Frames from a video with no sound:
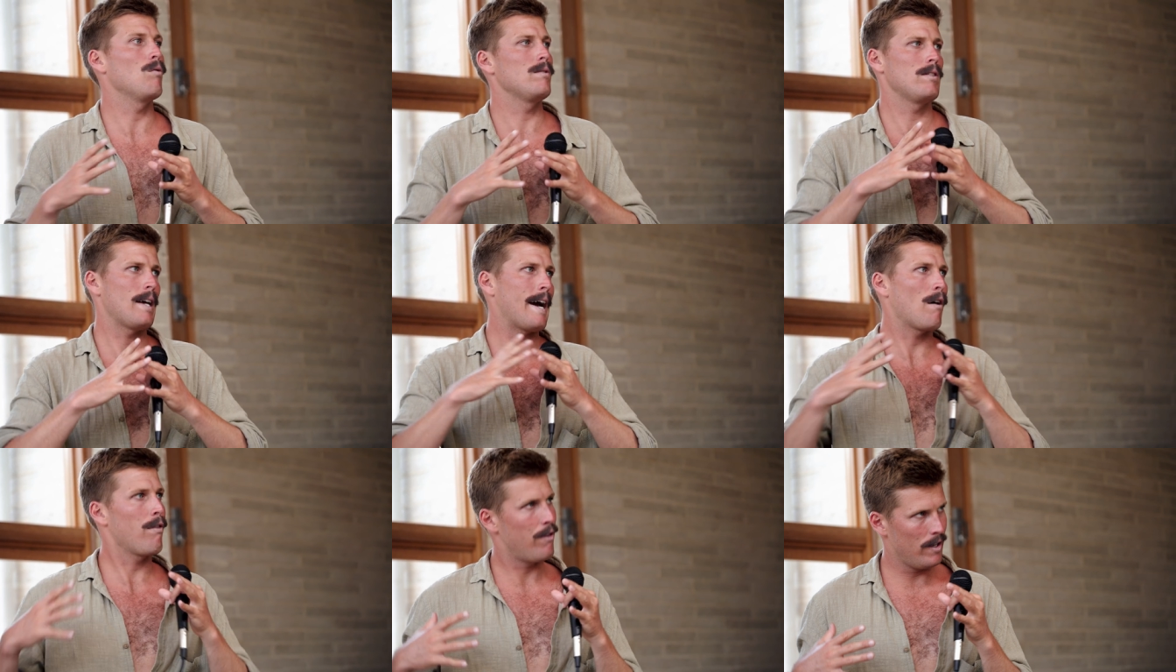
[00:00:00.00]
it was
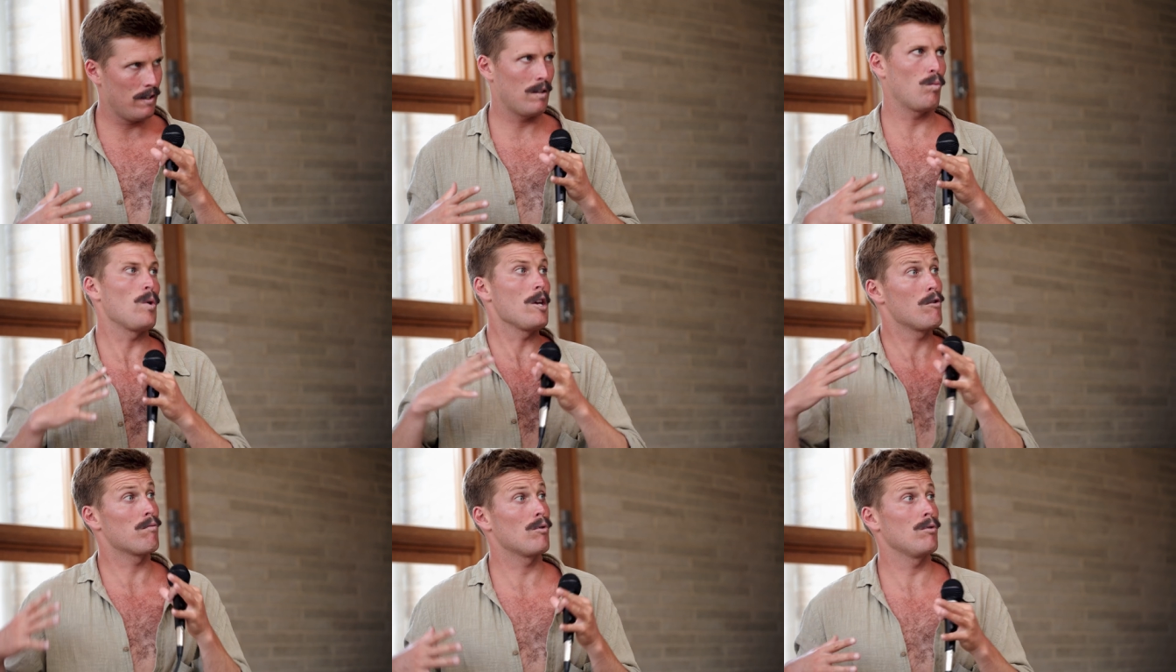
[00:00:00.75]
our thing that
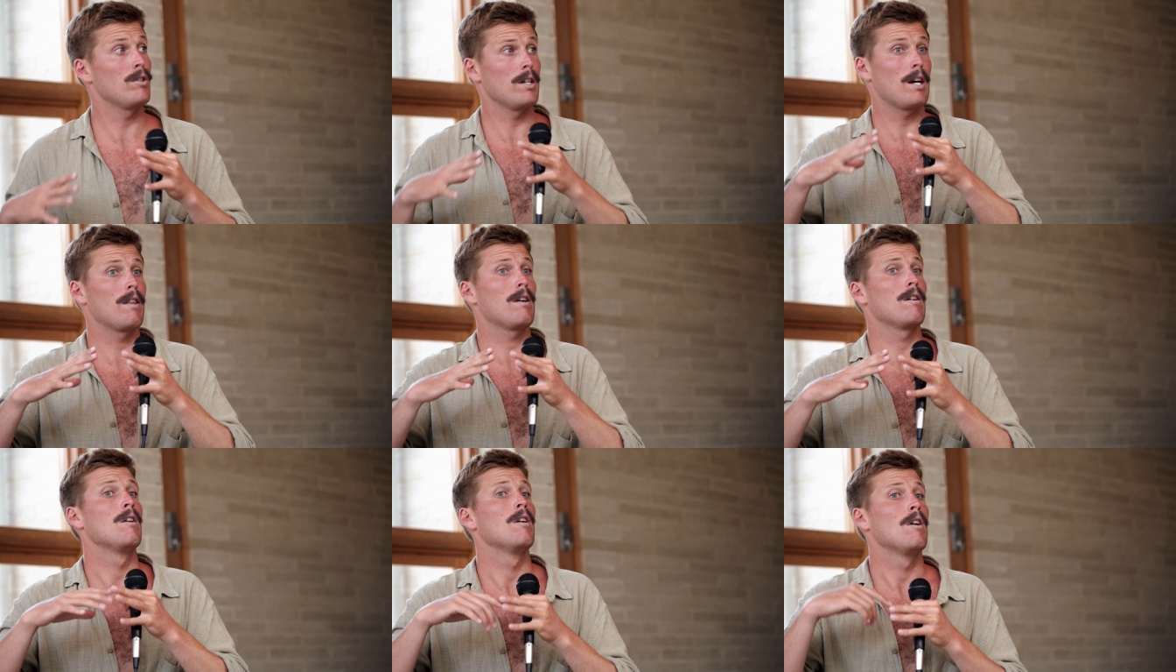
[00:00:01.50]
we grew together